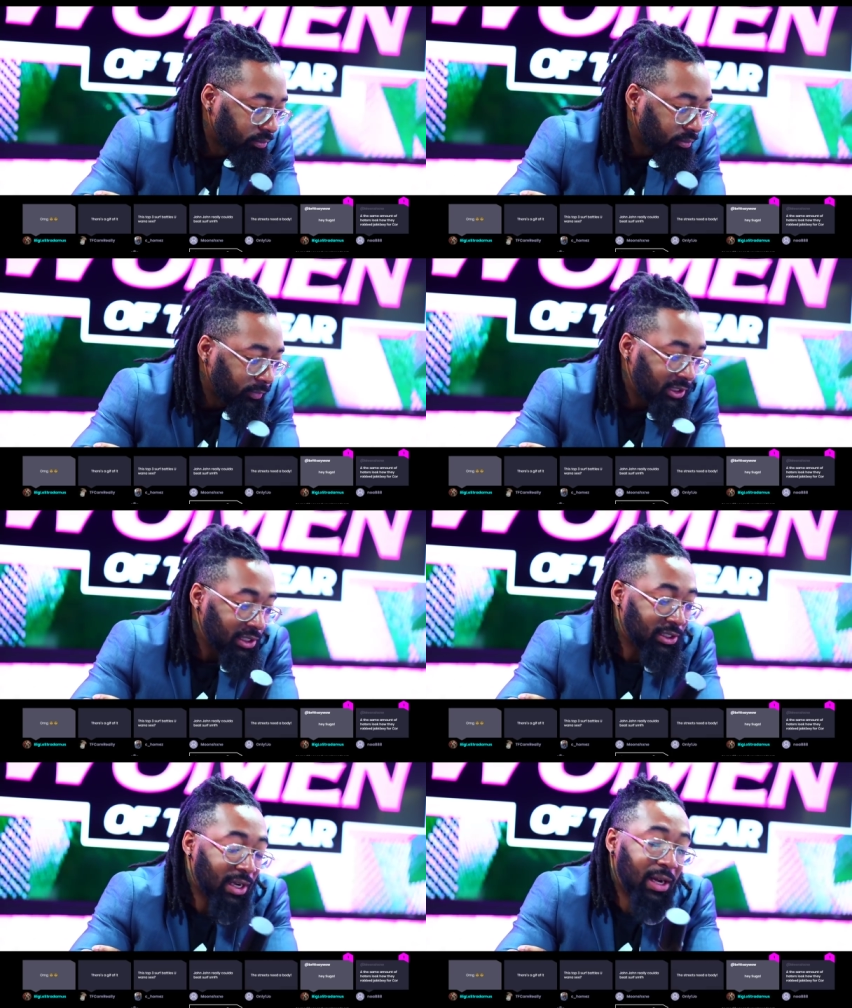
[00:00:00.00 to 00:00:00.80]
shit,
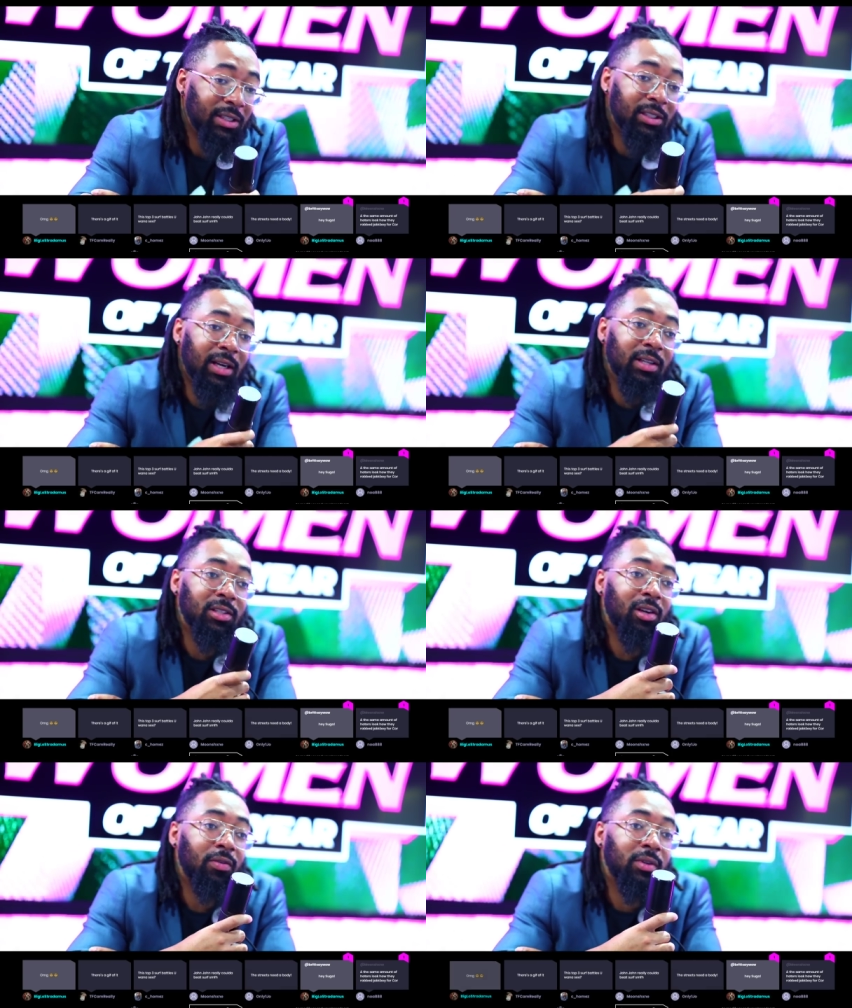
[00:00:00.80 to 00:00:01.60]
John John and
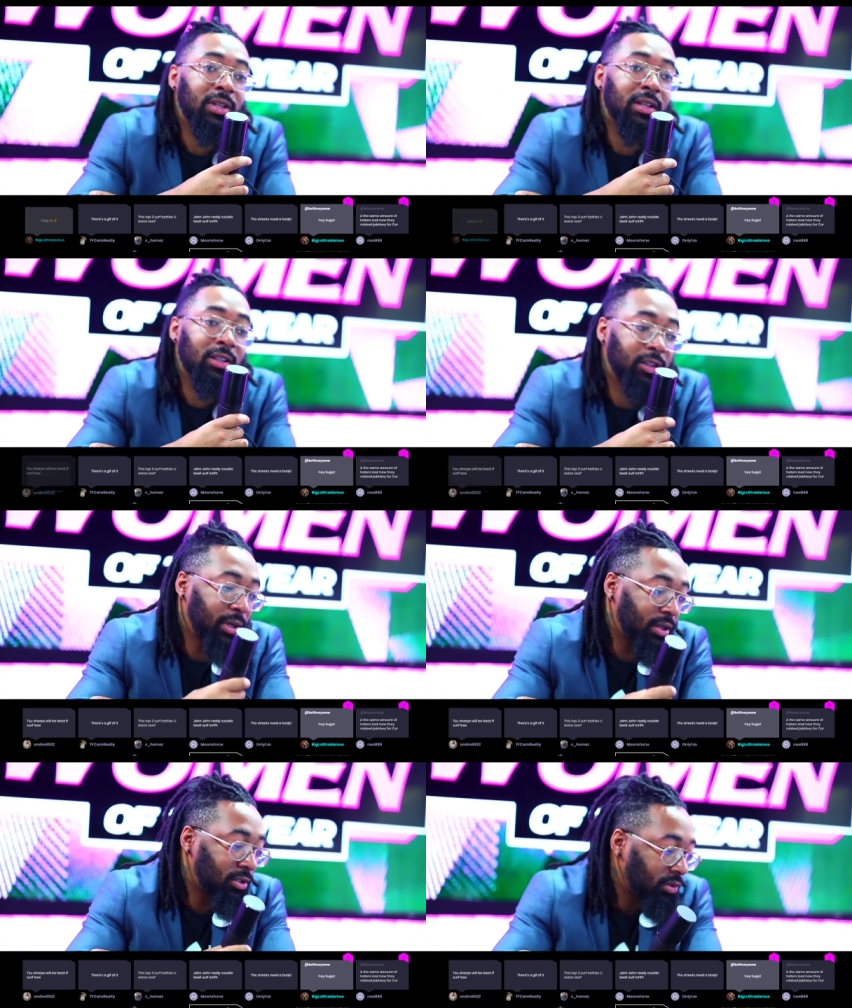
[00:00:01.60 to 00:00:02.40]
Surf was
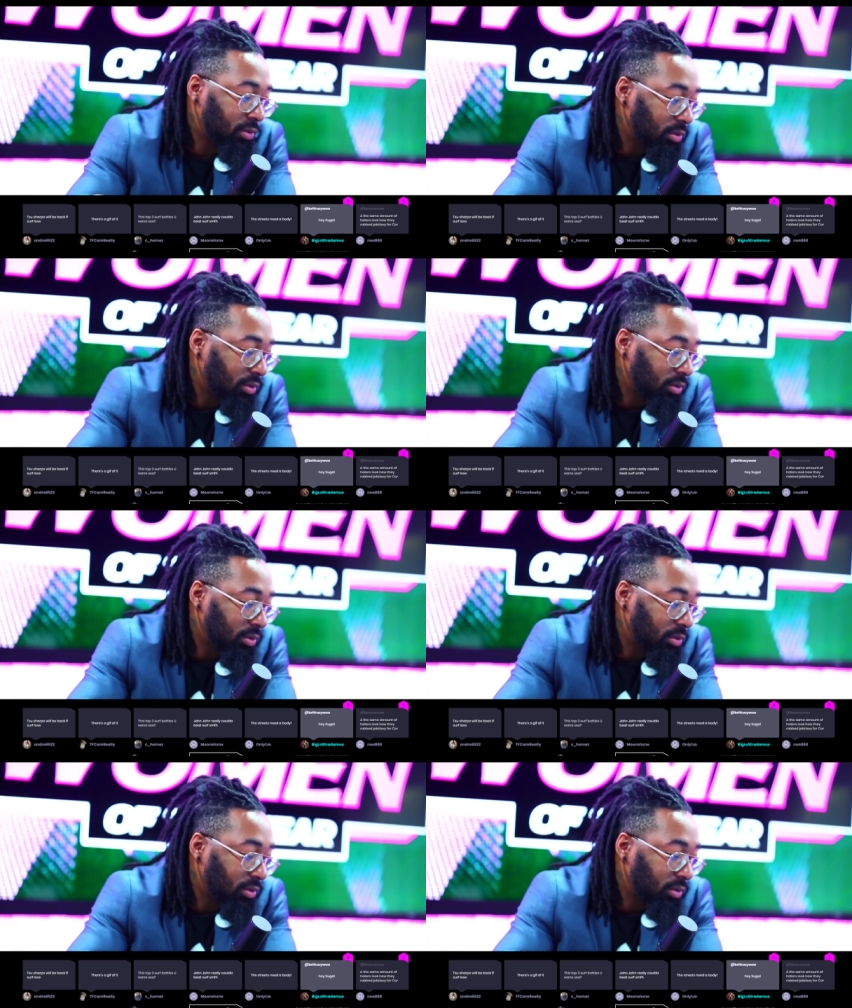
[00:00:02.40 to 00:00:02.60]
anticipated too.